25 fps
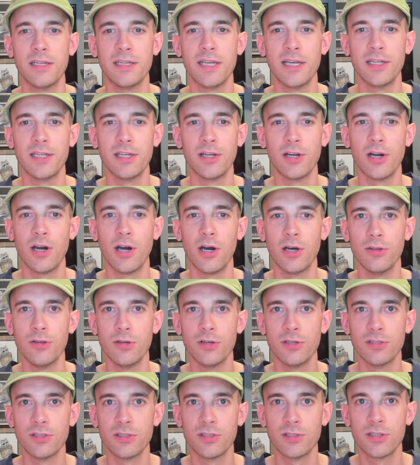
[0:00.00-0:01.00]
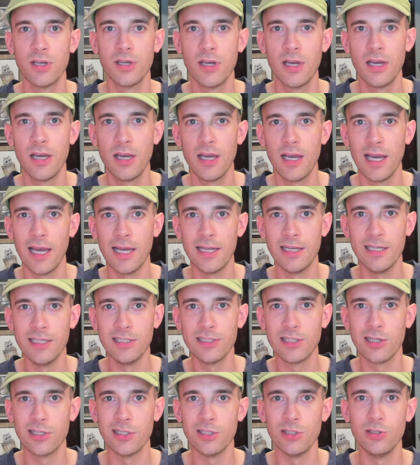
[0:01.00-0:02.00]
And then there are others, and
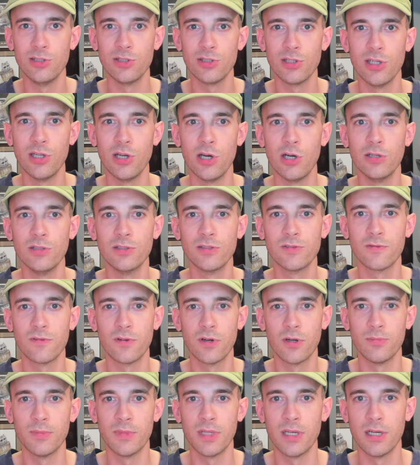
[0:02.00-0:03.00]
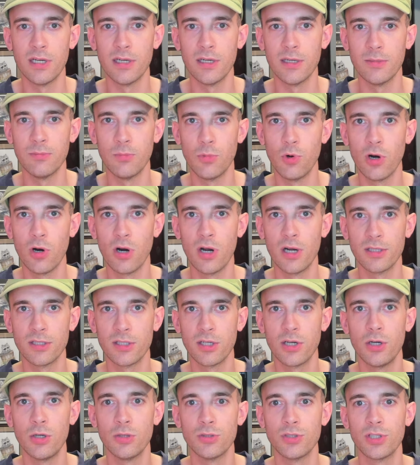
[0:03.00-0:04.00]
these are usually those from the more
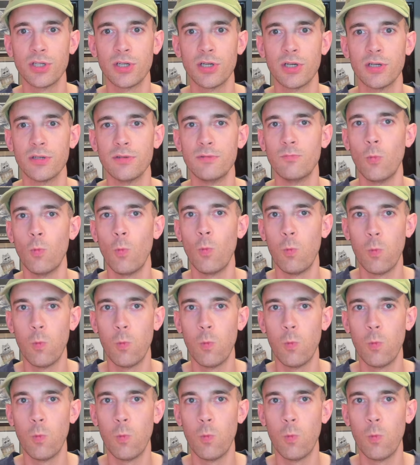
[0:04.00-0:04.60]
uncultured,